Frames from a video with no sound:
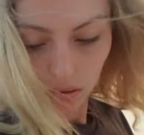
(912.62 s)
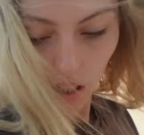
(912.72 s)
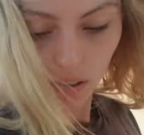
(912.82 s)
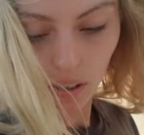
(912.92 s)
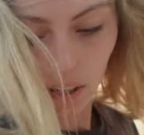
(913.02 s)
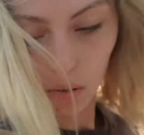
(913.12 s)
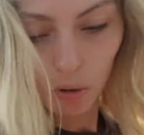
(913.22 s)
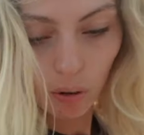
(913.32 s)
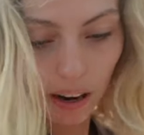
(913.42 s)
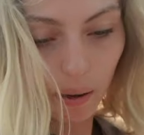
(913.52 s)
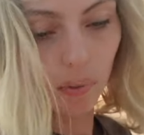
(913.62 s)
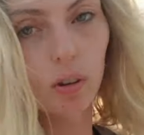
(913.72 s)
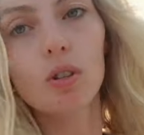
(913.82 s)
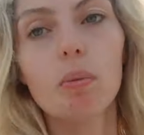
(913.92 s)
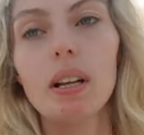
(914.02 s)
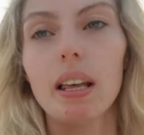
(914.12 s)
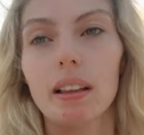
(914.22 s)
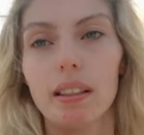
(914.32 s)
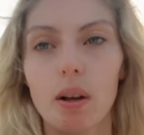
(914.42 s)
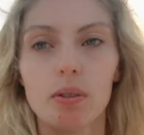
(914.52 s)
there's a little crab. There's so many
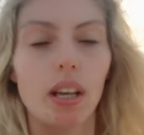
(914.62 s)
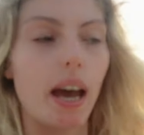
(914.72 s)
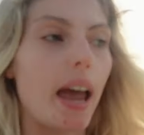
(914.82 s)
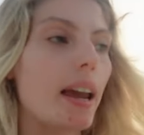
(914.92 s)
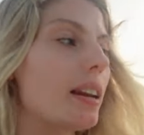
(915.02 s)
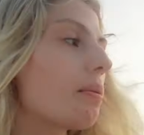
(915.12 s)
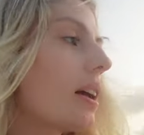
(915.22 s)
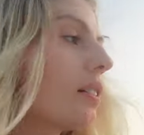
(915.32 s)
like little tiny white